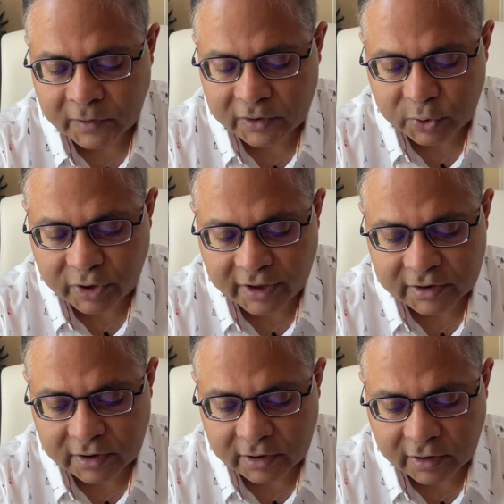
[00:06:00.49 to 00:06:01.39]
so that's
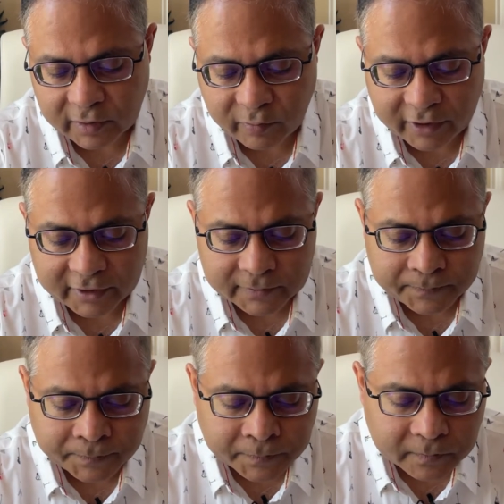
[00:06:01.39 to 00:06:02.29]
the third point
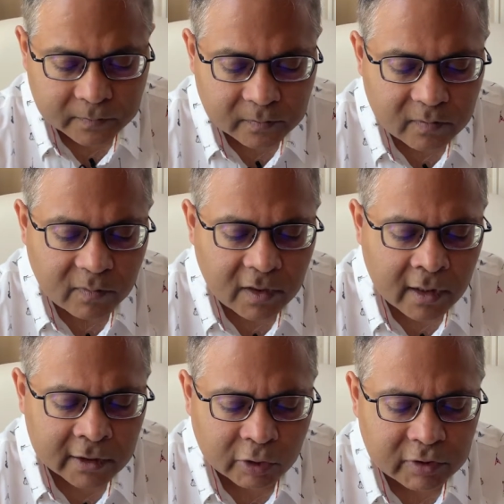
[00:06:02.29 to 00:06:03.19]

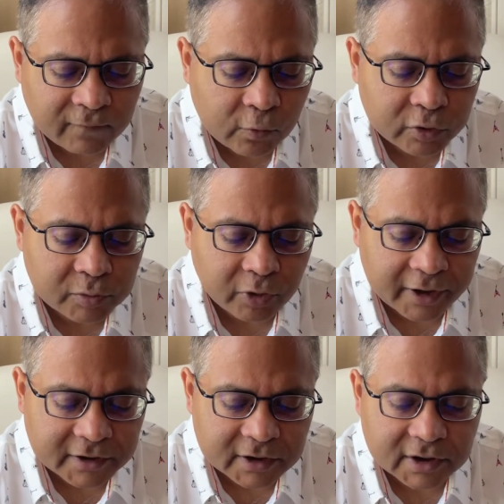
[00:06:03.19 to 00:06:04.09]
now the fourth
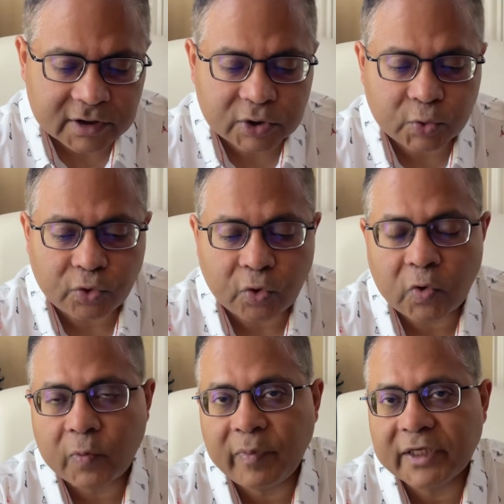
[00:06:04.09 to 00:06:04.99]
point is to
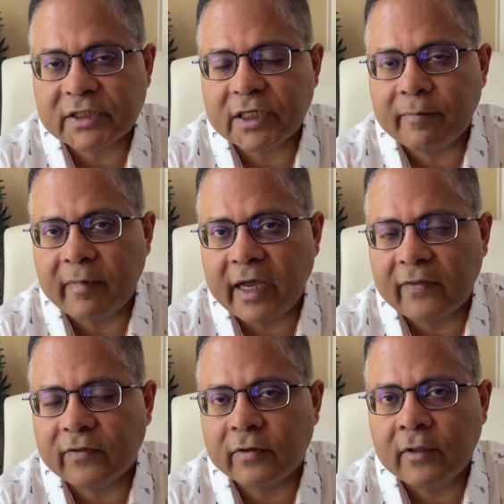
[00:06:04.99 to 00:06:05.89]
know basic
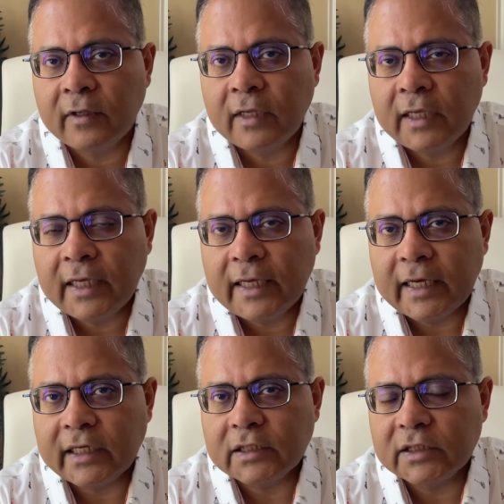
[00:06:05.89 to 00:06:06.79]
math
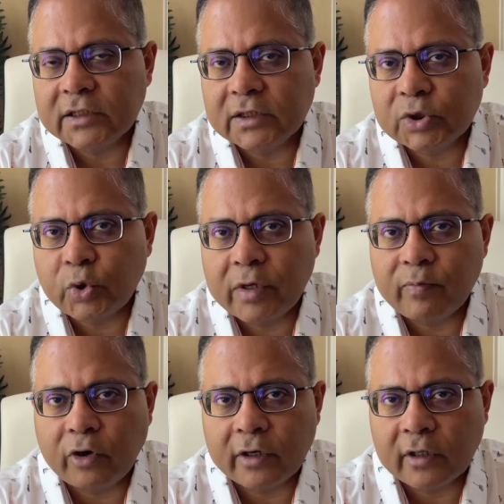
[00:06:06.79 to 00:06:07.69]
and this is so
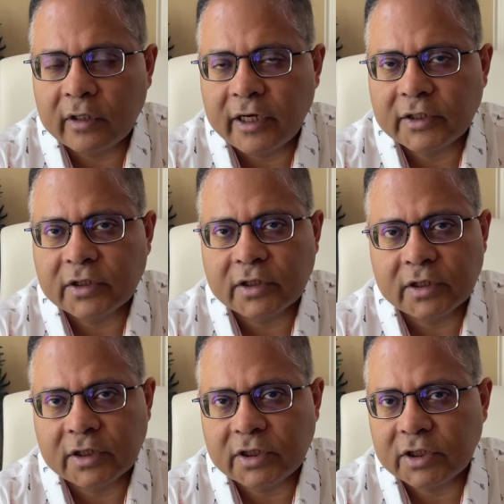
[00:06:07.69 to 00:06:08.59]
important that
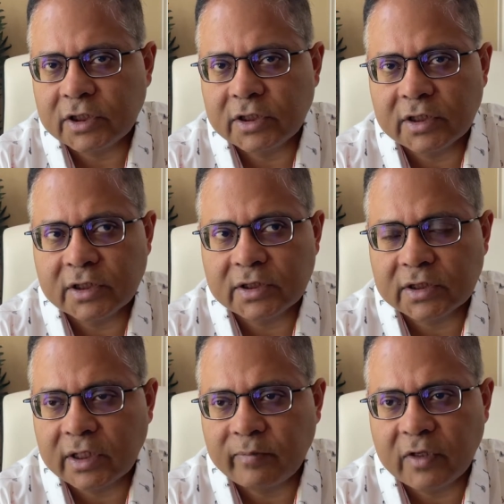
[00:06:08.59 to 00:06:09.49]
it is
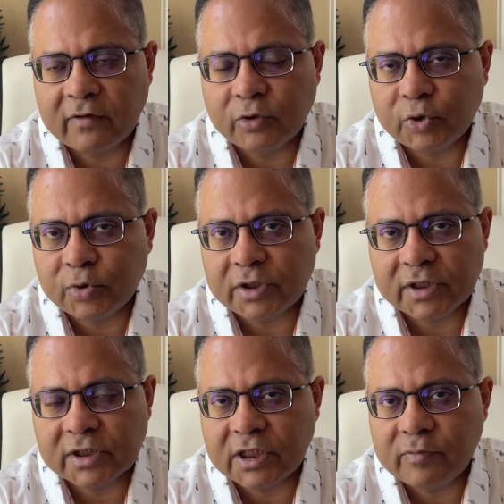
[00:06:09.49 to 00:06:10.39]
something you should
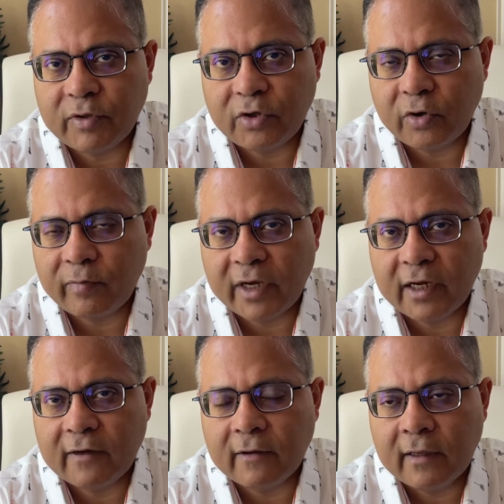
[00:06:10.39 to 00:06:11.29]
just keep in your mind.